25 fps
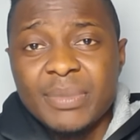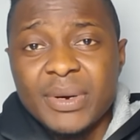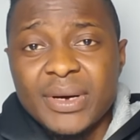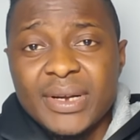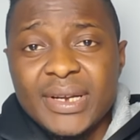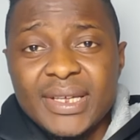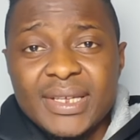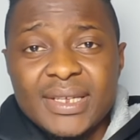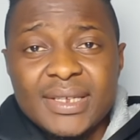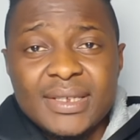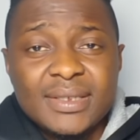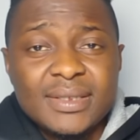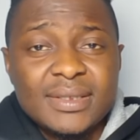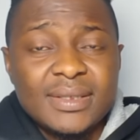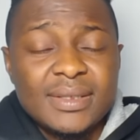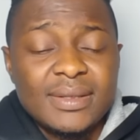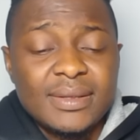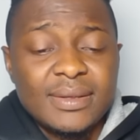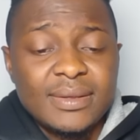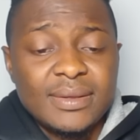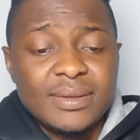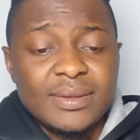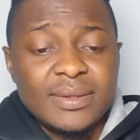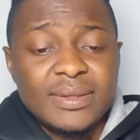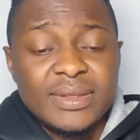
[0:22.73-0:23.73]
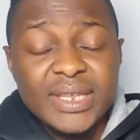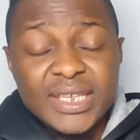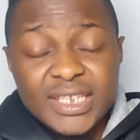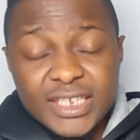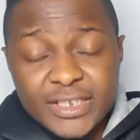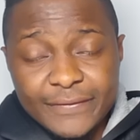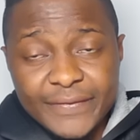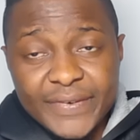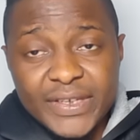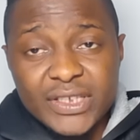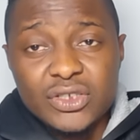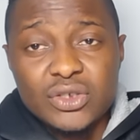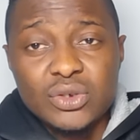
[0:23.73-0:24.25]
everybody. This
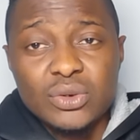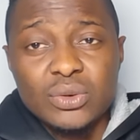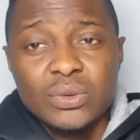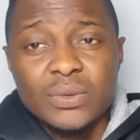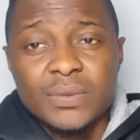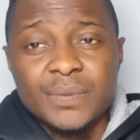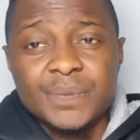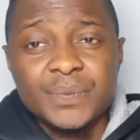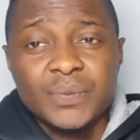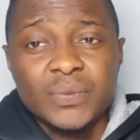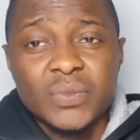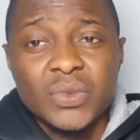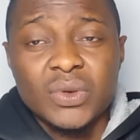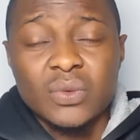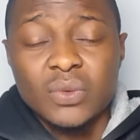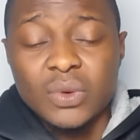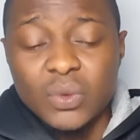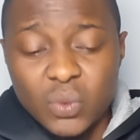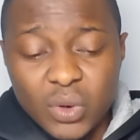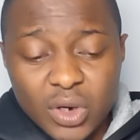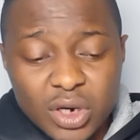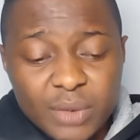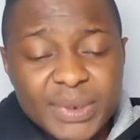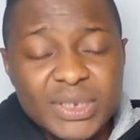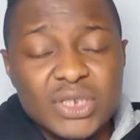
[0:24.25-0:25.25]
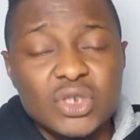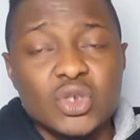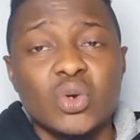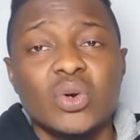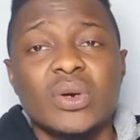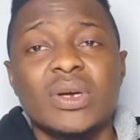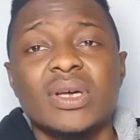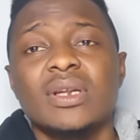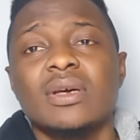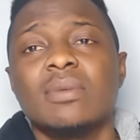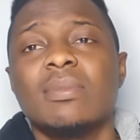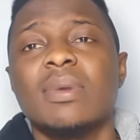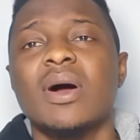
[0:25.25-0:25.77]
video, we will be
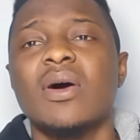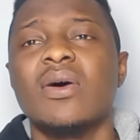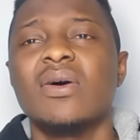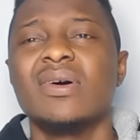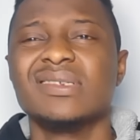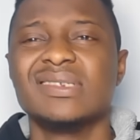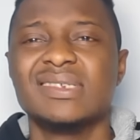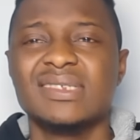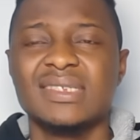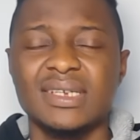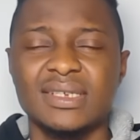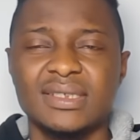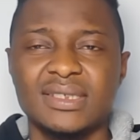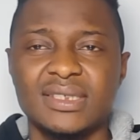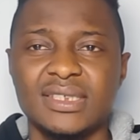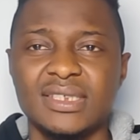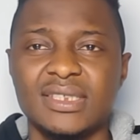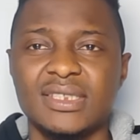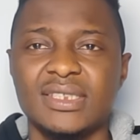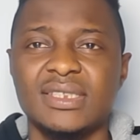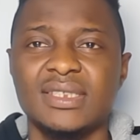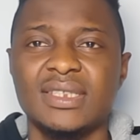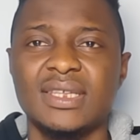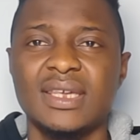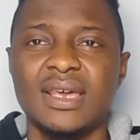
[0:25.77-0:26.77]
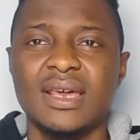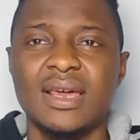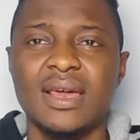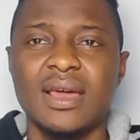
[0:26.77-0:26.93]
talking about a certain